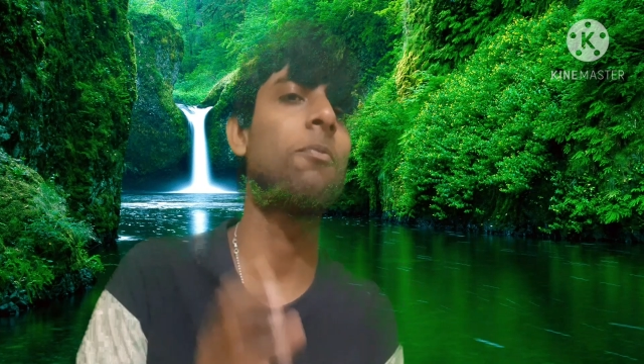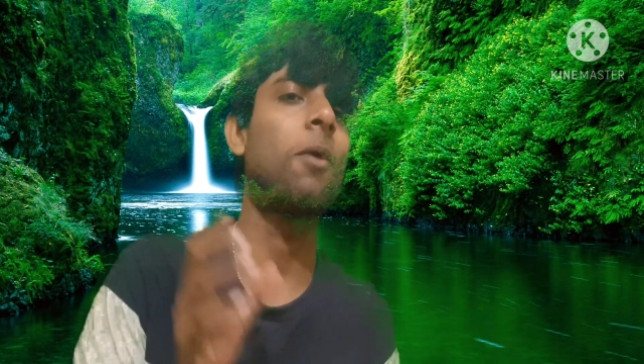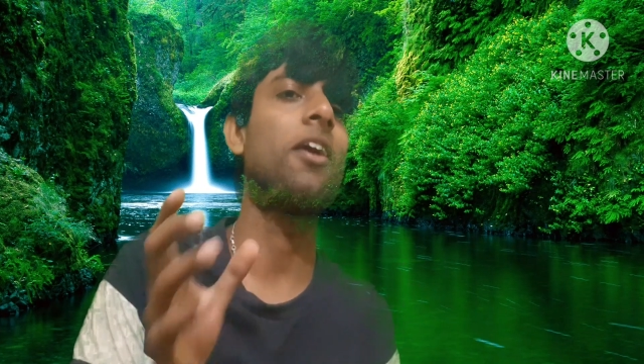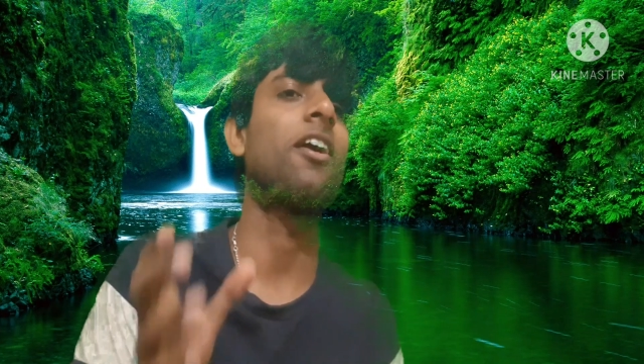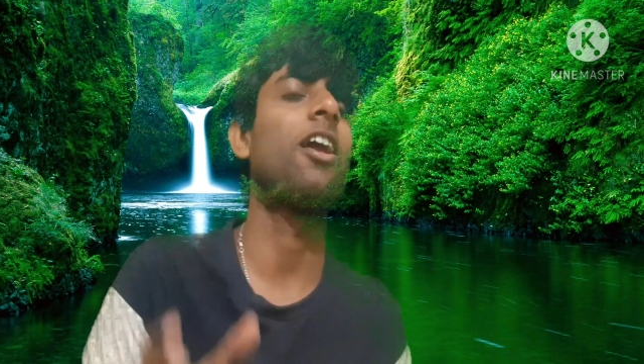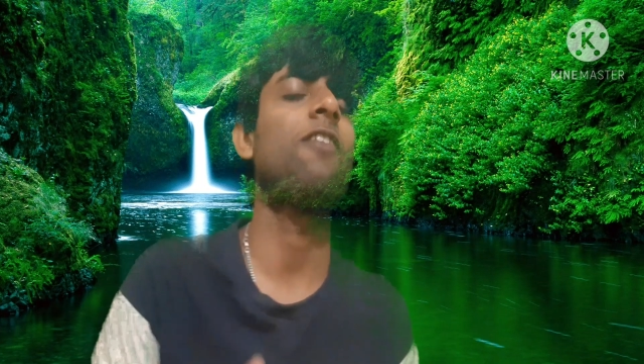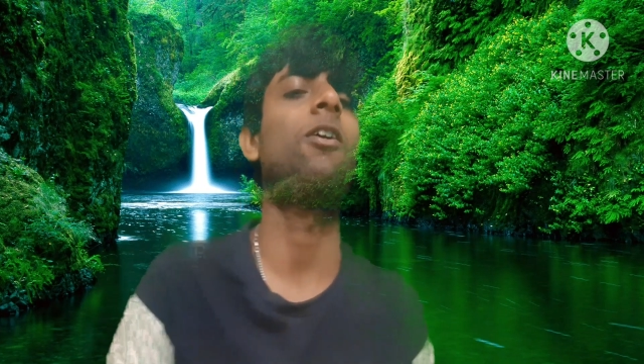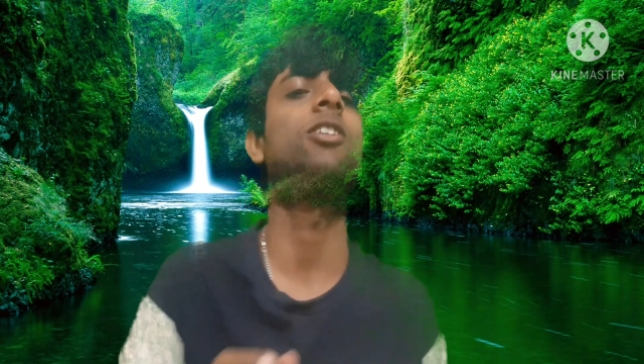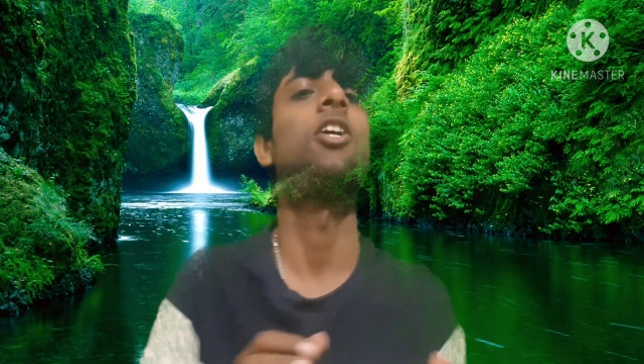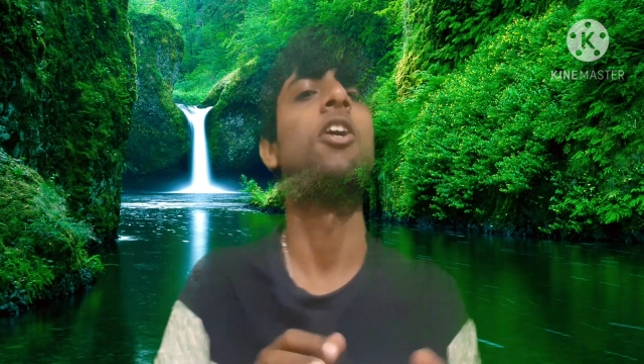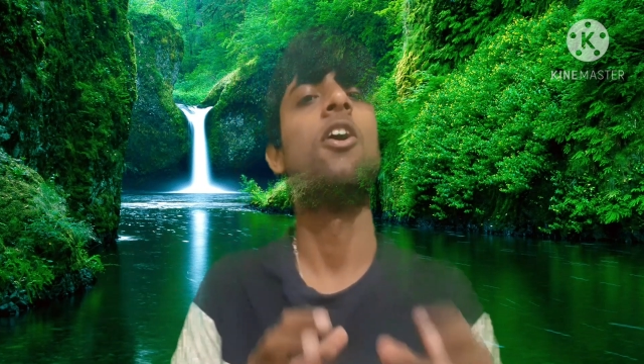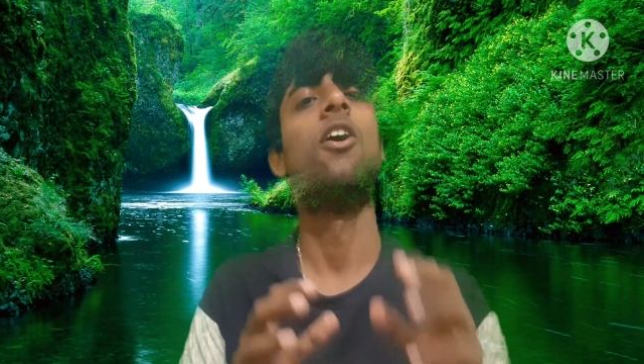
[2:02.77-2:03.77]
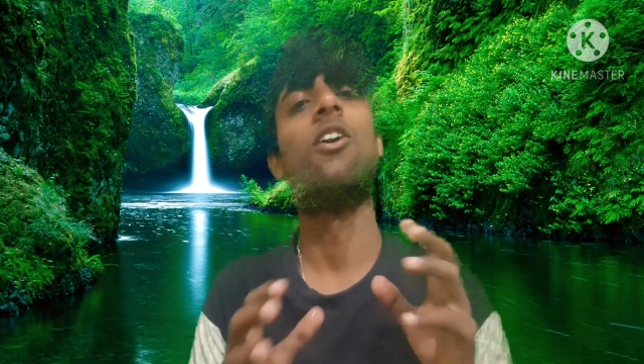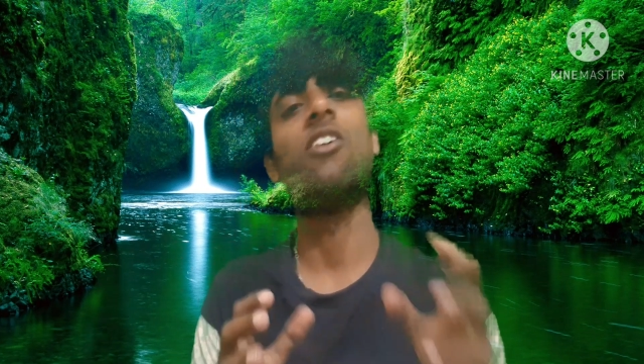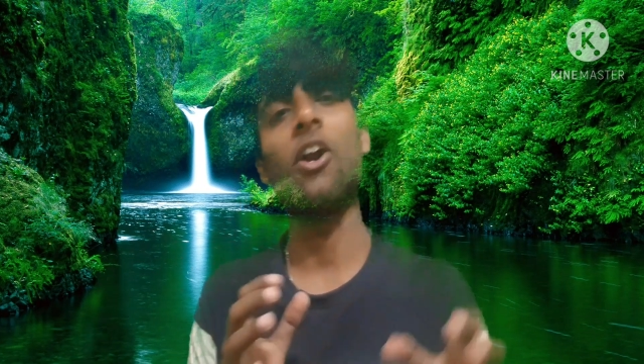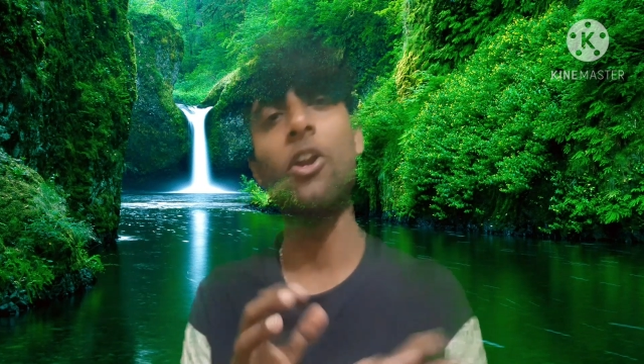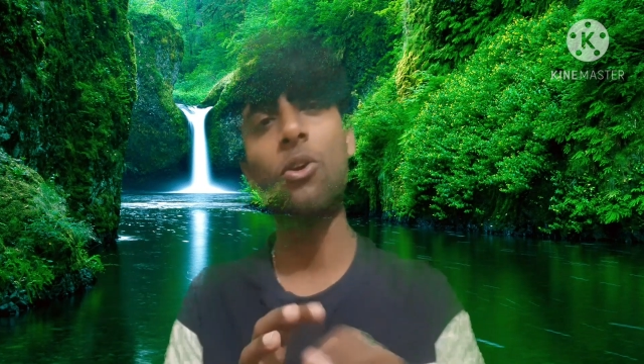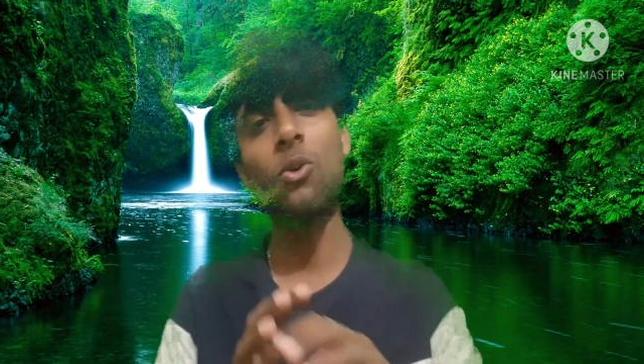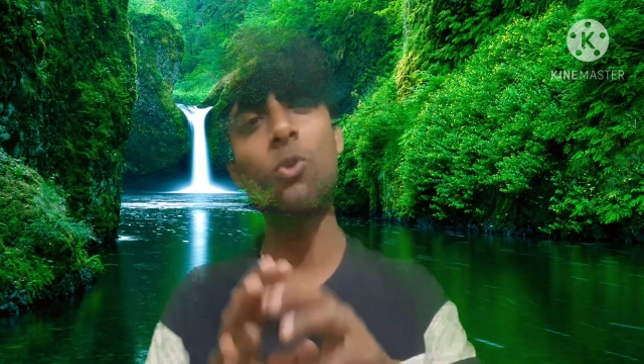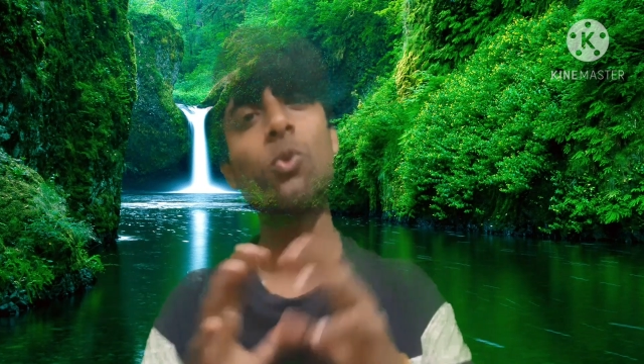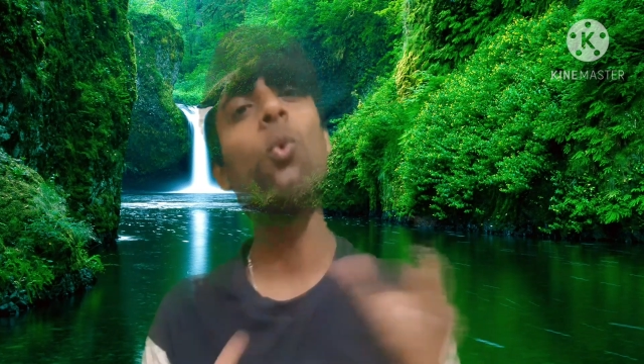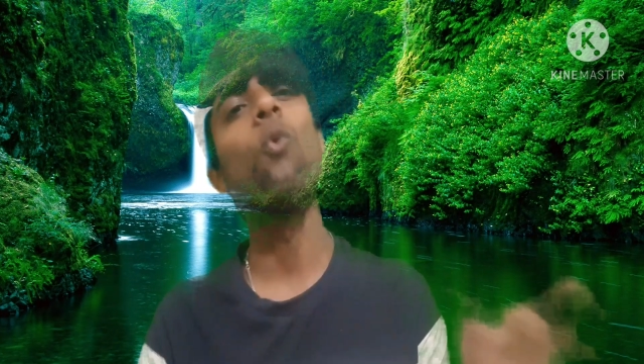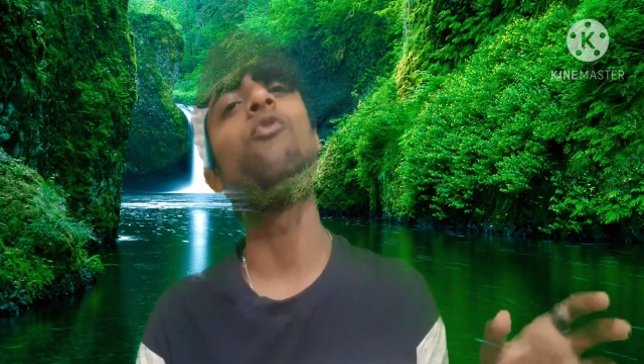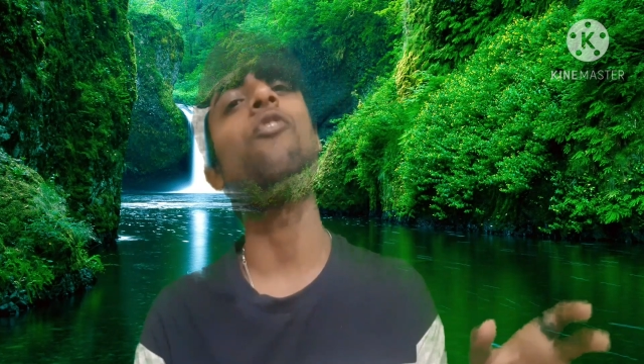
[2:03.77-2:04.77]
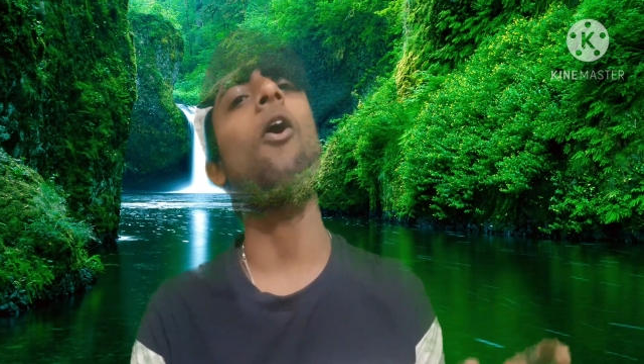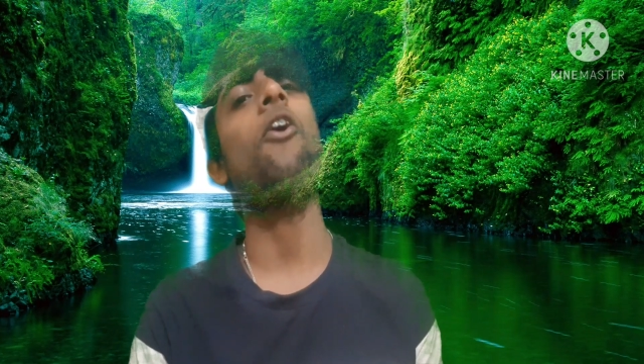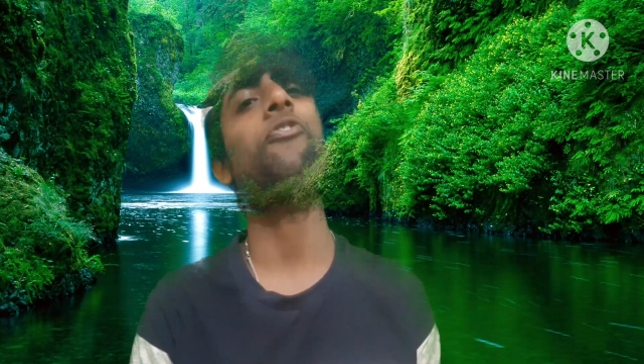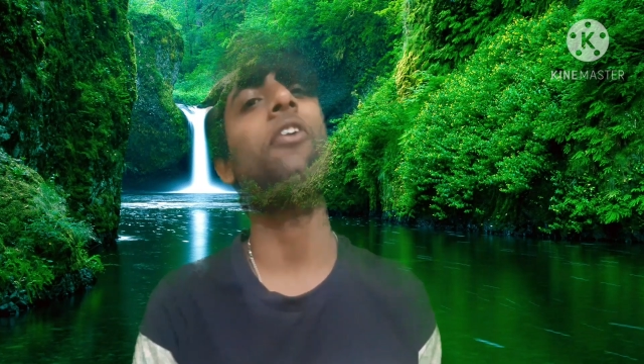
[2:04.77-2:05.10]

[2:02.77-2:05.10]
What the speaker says: bike, and I was riding too fast,